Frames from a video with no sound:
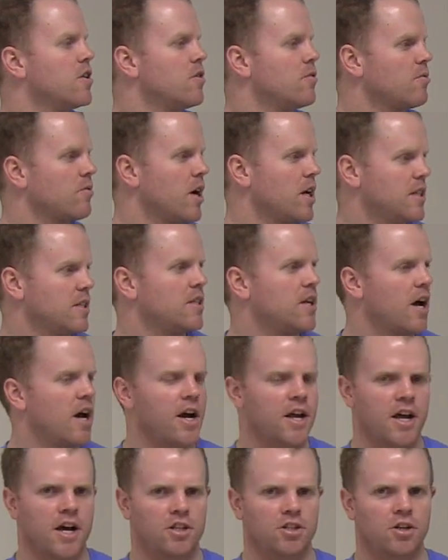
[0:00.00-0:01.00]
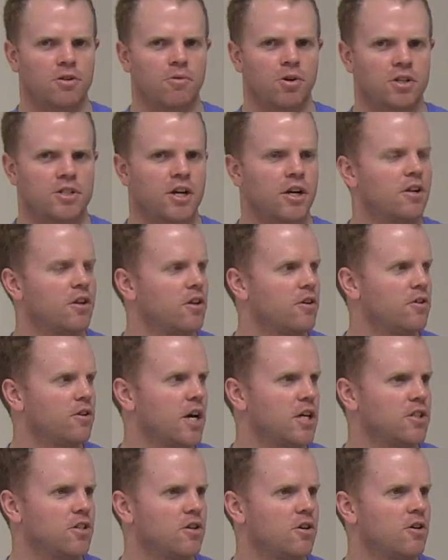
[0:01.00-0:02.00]
the right side actually works out a little
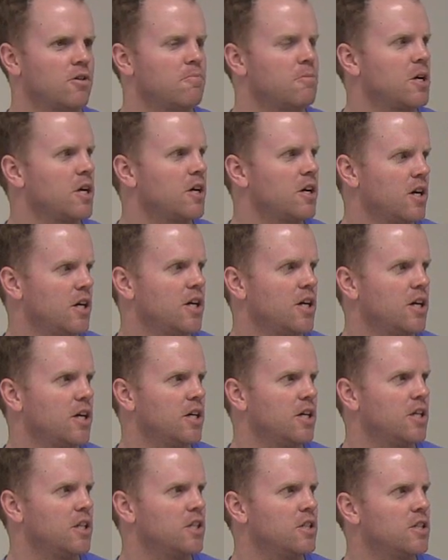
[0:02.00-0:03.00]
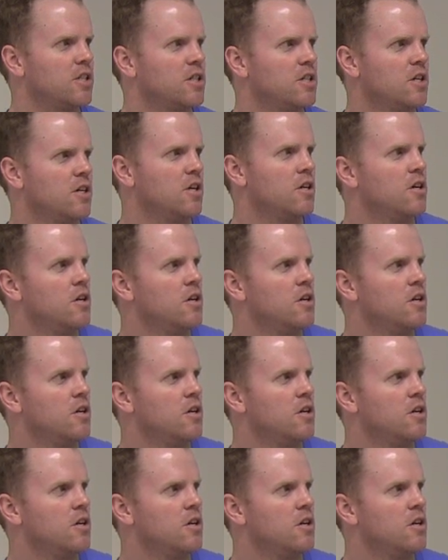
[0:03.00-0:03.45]
nicer because